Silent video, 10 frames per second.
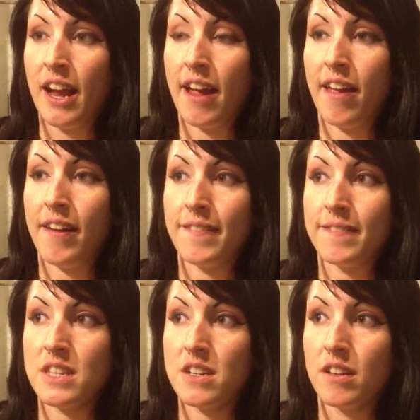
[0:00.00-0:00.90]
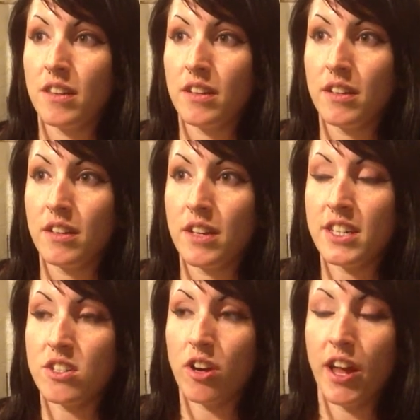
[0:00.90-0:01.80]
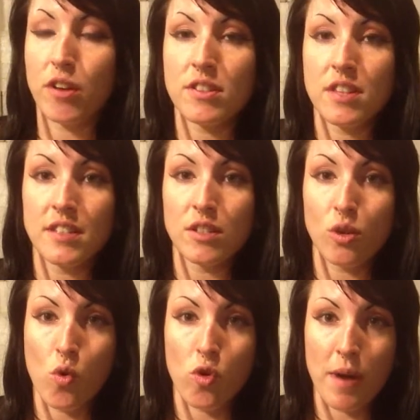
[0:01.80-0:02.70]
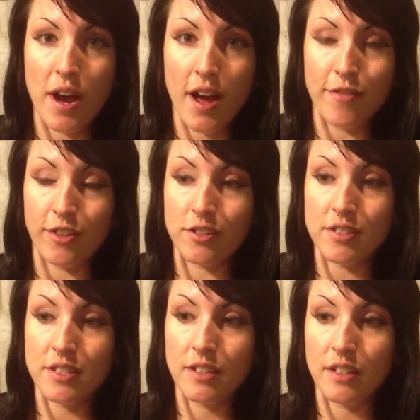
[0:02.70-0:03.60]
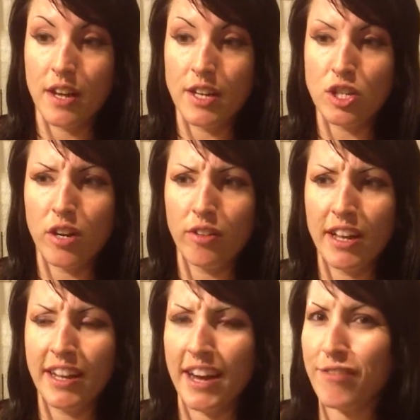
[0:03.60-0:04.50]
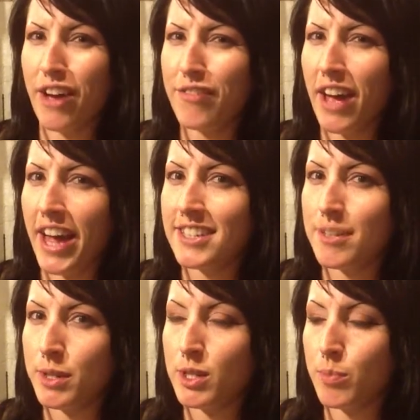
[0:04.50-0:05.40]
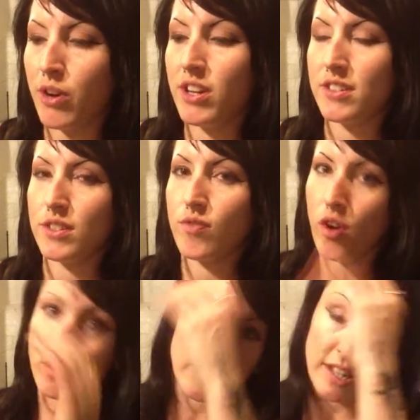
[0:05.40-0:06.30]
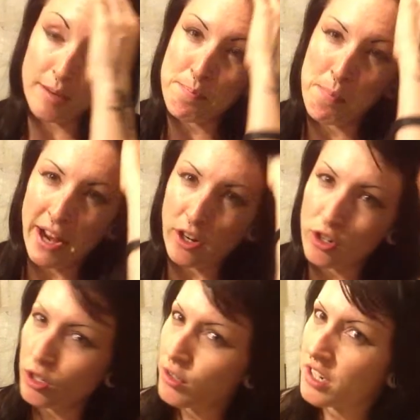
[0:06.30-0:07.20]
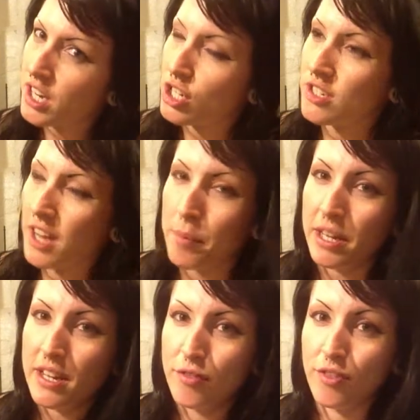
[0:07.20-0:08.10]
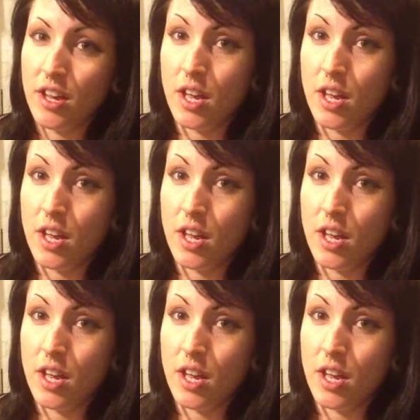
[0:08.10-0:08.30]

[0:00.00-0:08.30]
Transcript: And it started out as things in the corner of my eye first. And generally, like, I've had some experience as far as, like, minor hallucinations, I believe,